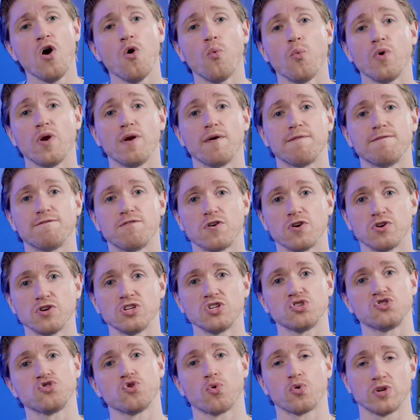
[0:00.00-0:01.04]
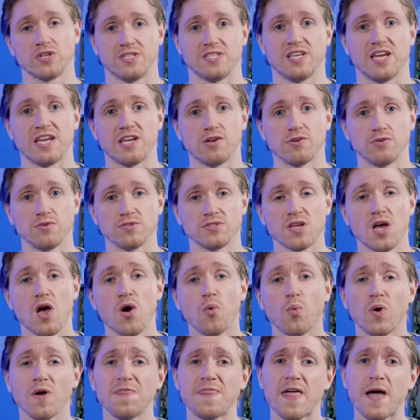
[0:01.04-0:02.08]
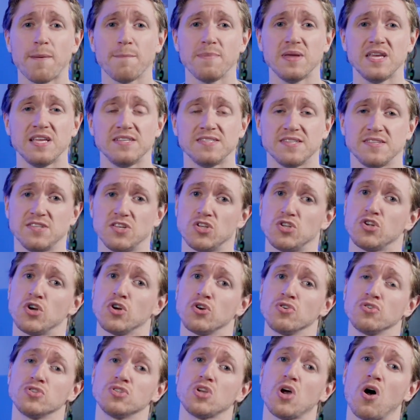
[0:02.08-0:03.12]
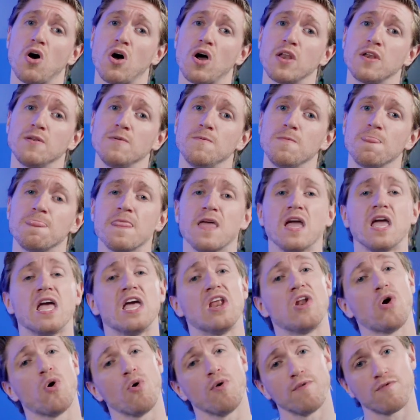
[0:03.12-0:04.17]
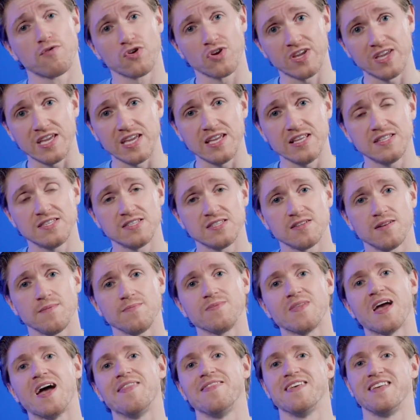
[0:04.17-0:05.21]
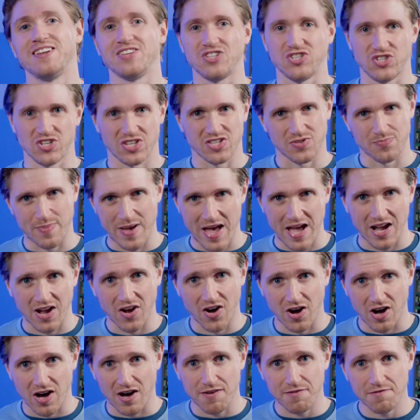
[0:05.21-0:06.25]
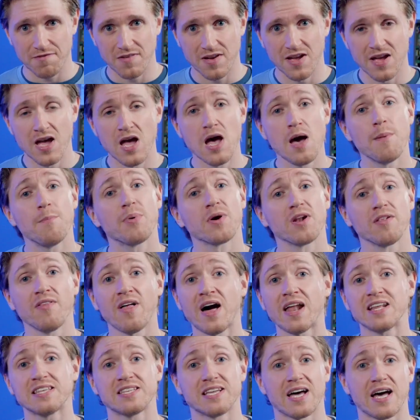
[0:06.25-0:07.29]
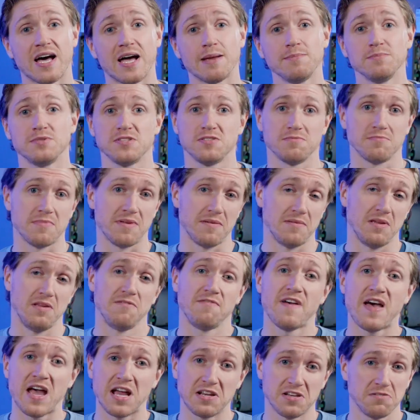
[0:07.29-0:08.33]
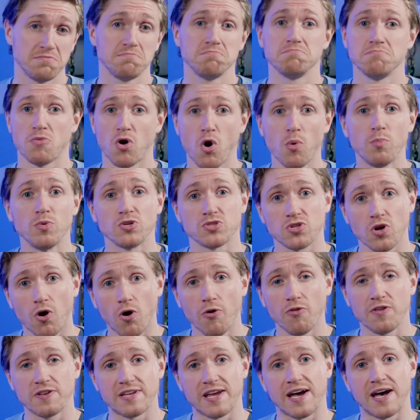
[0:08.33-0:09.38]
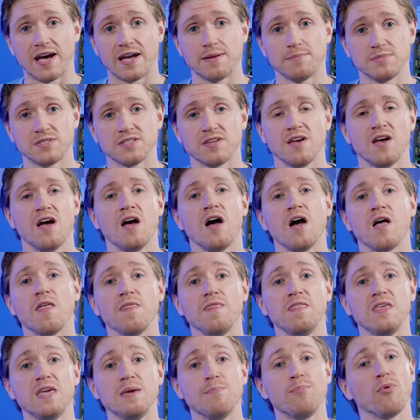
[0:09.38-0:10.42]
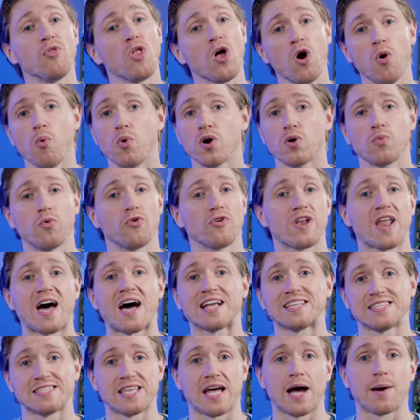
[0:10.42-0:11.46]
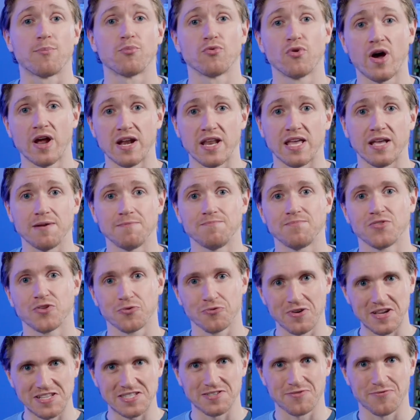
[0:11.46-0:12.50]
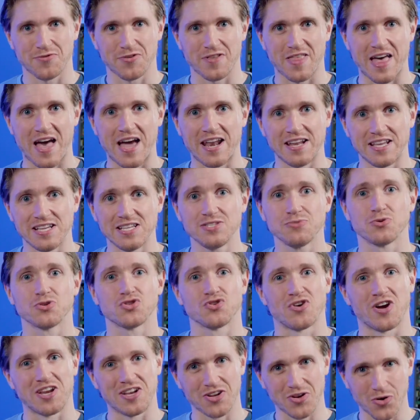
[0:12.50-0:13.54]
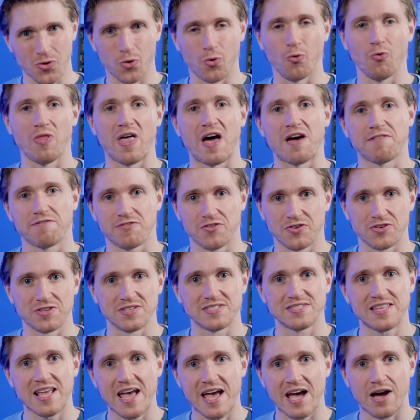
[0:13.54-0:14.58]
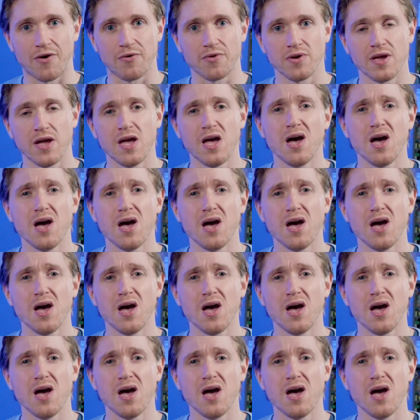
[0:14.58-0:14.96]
When a furnace short cycles, what that means is it turns on, it overheats, and then it shuts back off. But a lot of times, in fact, almost all the times, the blower will not stop running. The reason for that is we're trying to cool that furnace down.